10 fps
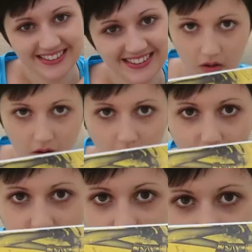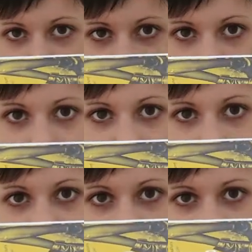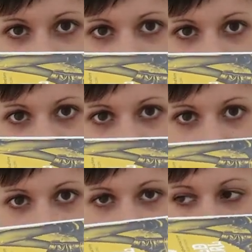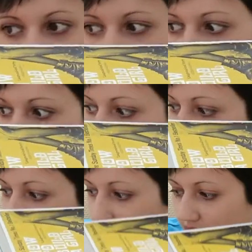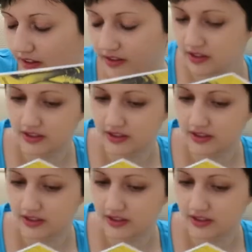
Oh, how cute do they look stacked on top of each other.